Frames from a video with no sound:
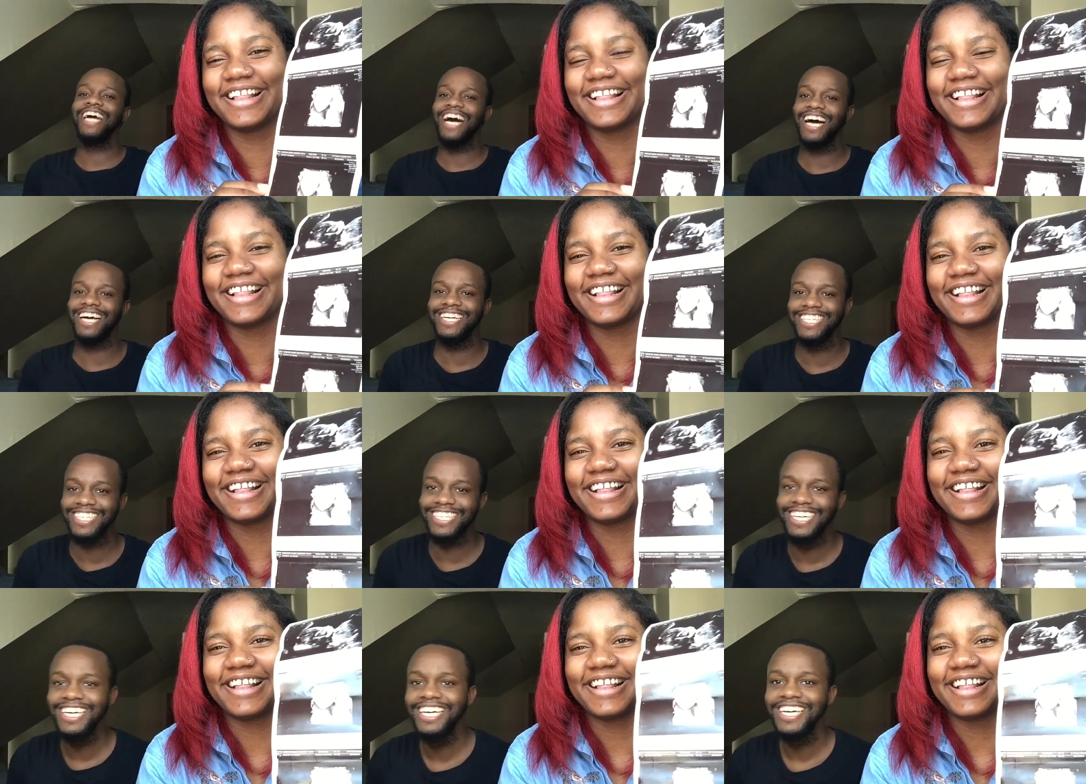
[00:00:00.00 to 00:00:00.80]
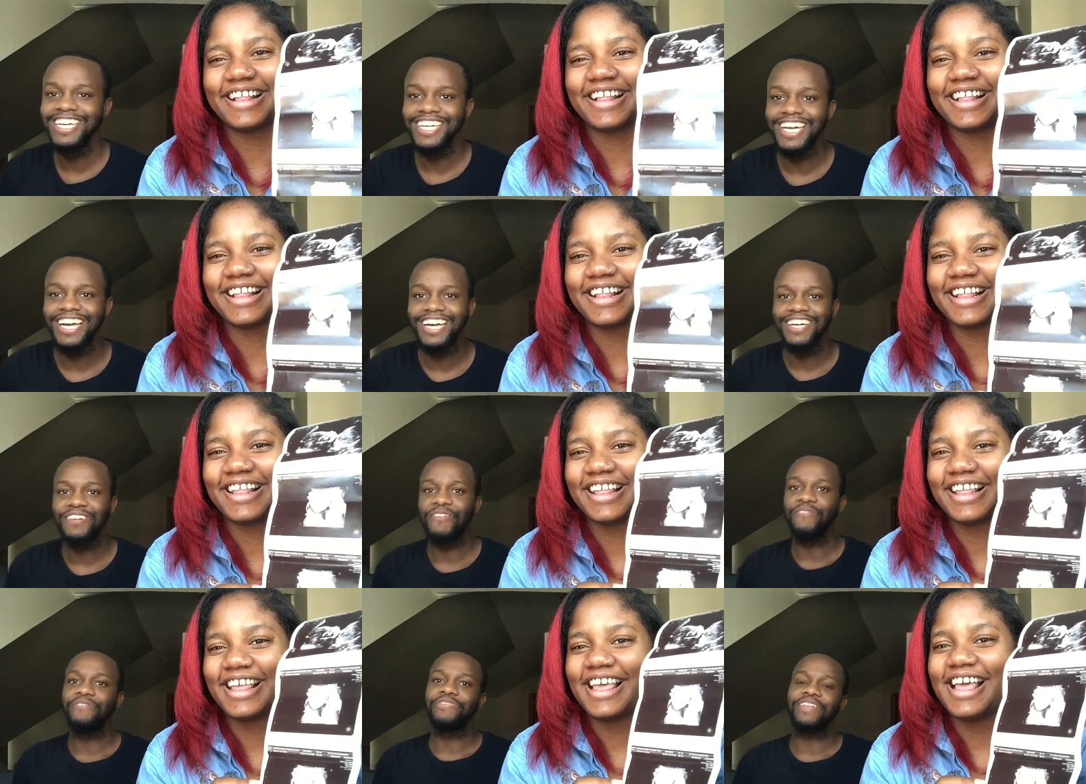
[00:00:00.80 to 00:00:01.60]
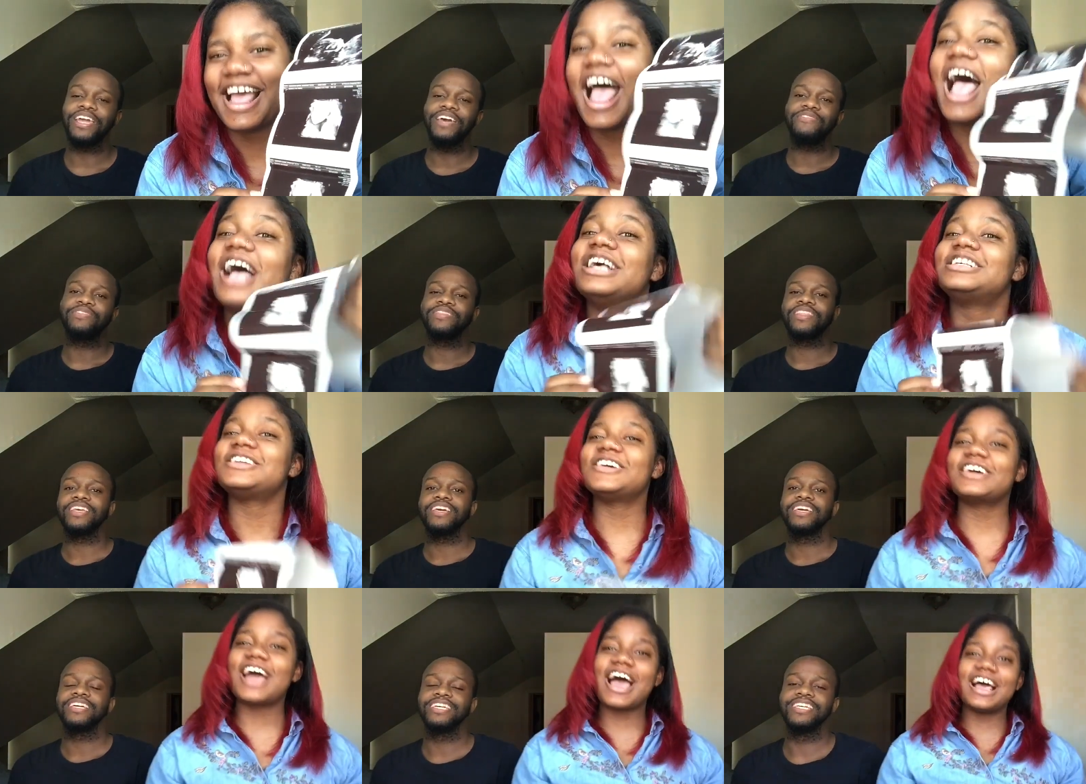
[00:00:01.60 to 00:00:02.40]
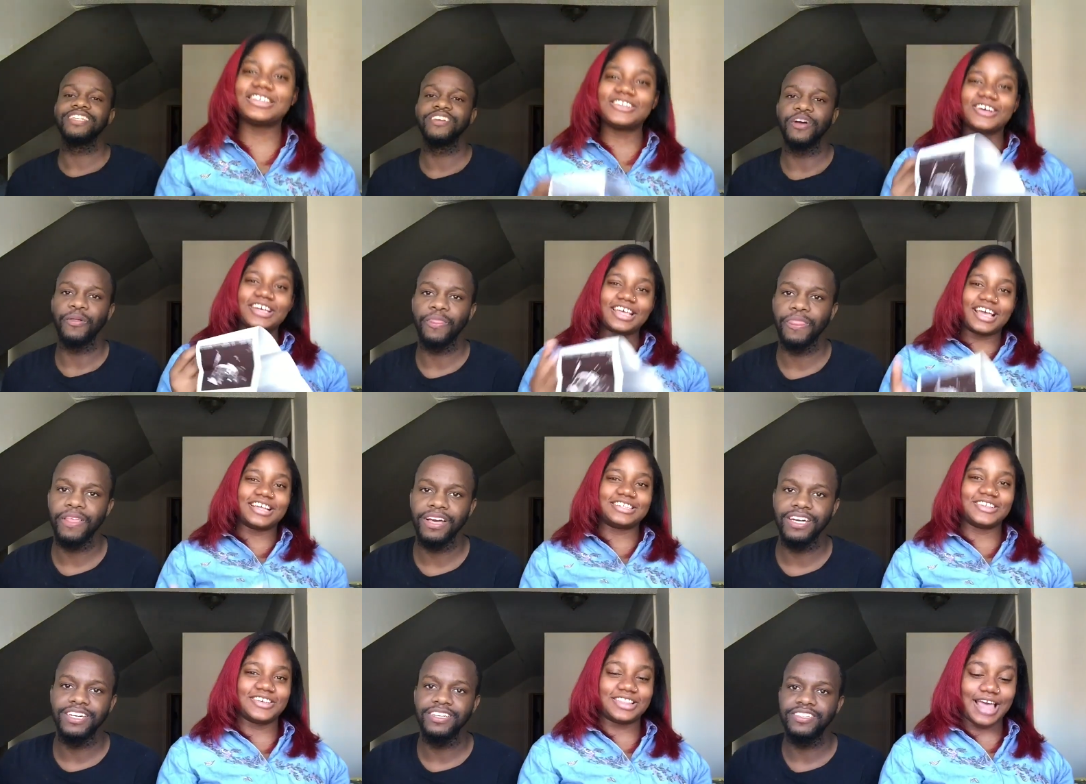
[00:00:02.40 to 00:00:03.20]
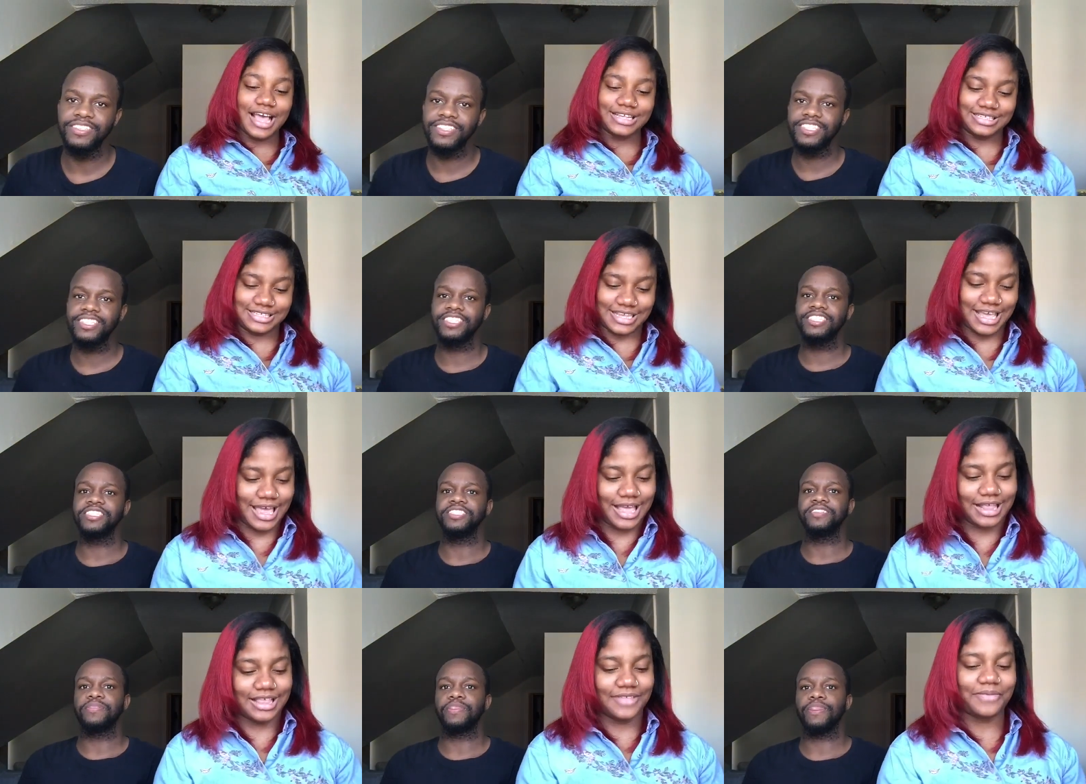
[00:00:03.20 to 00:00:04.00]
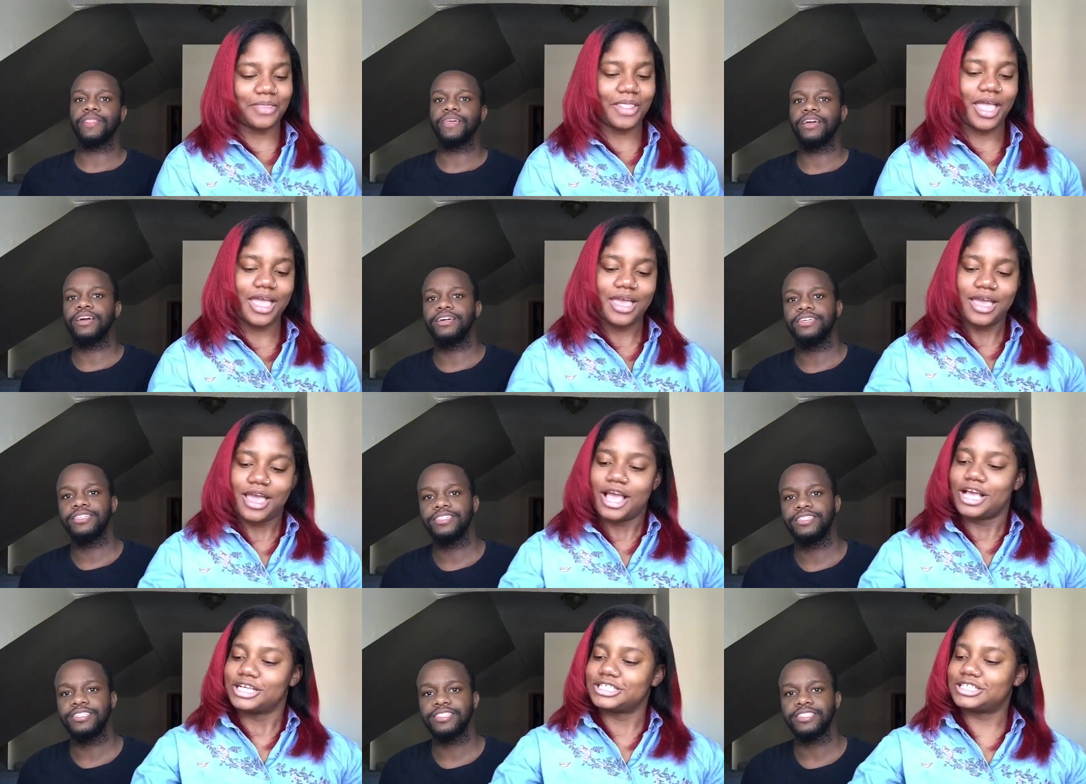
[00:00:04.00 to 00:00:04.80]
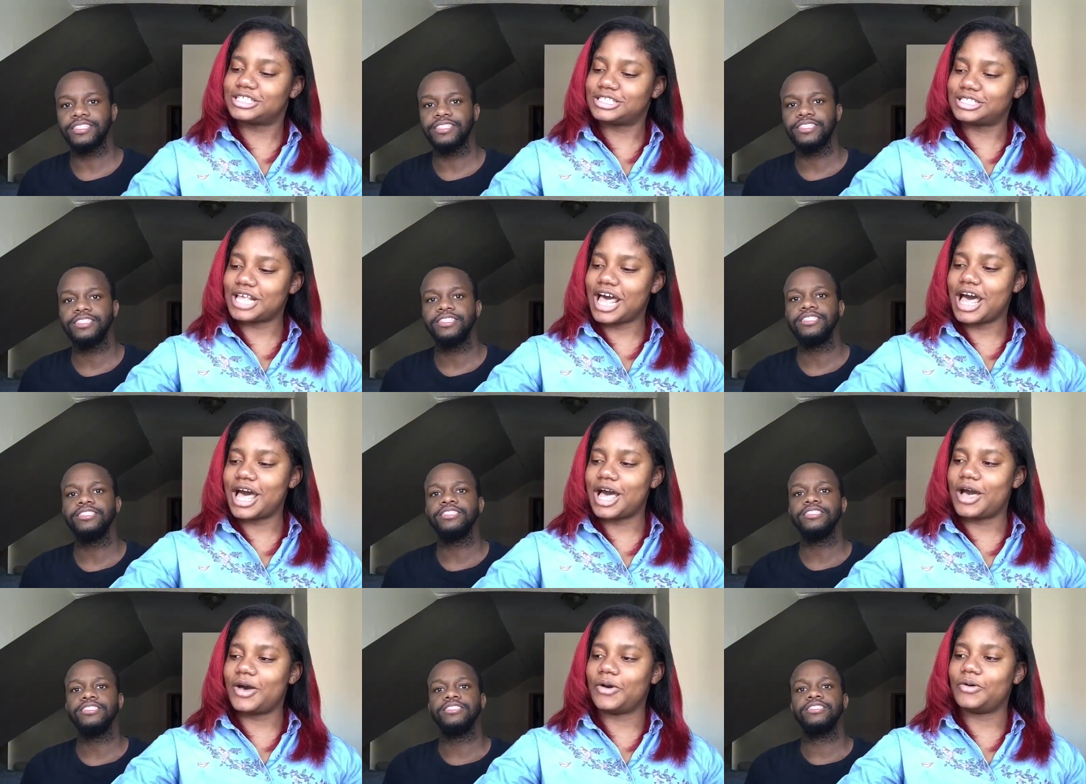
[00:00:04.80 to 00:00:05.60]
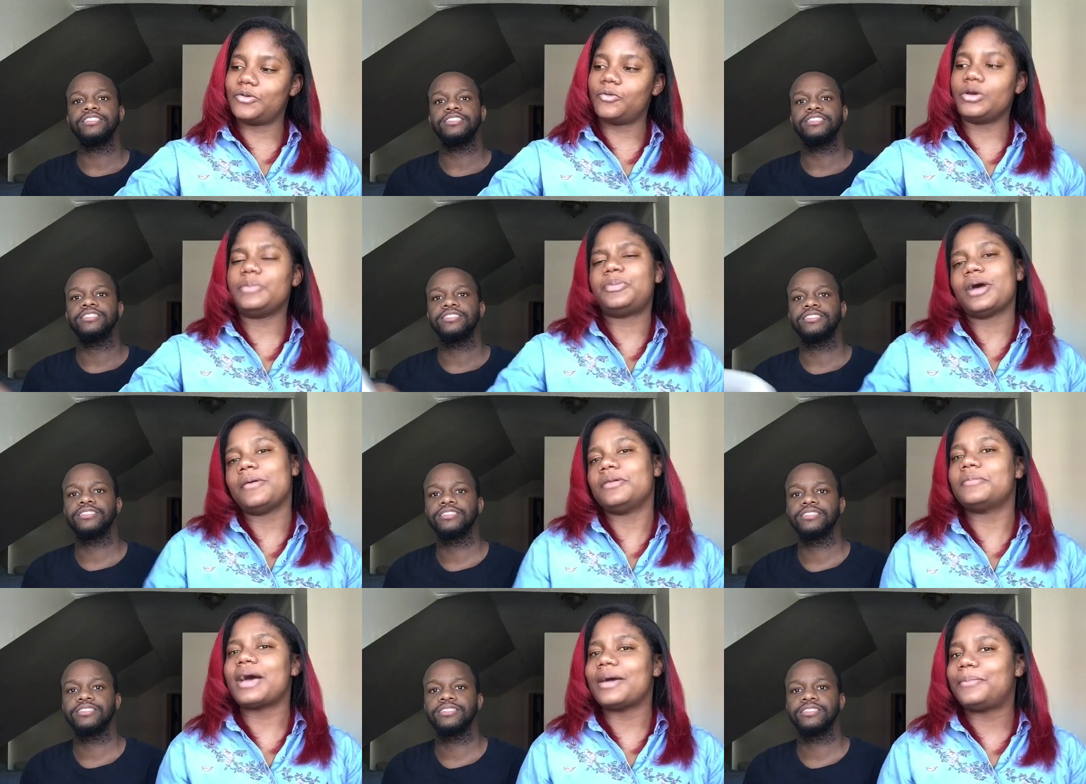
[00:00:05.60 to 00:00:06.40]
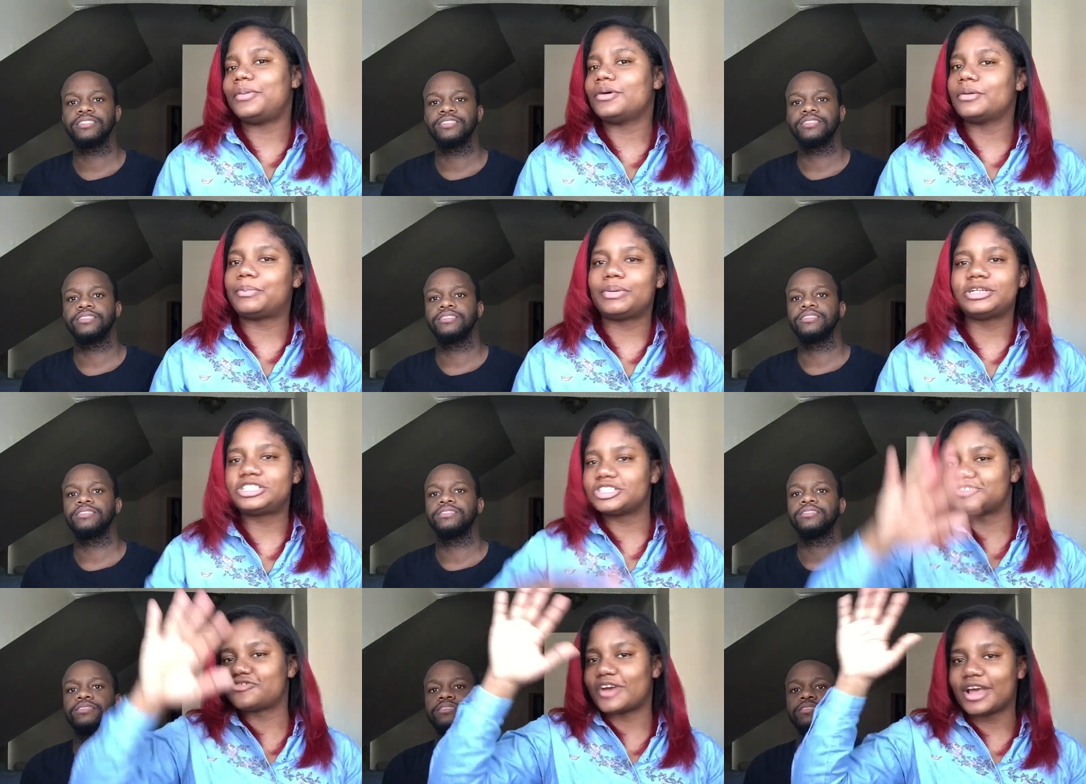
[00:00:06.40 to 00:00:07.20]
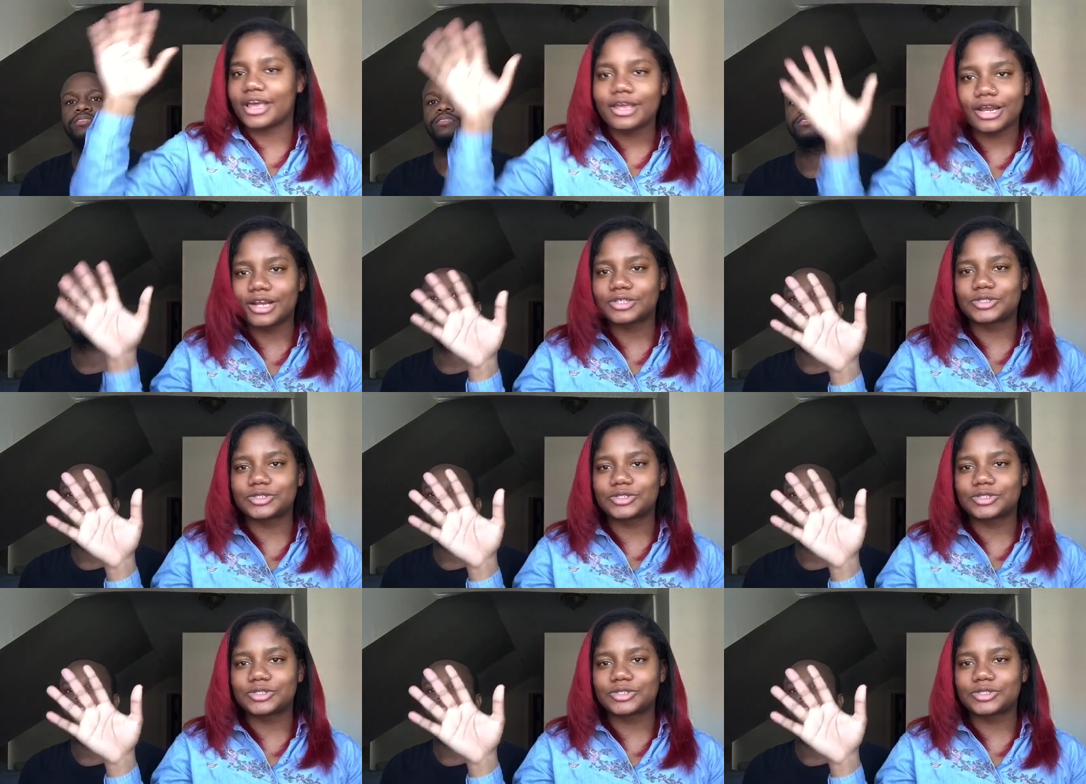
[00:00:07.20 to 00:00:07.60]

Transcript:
Speaker 1: guys.
Speaker 2: So guys, okay, so that's it. So we probably might put pictures right here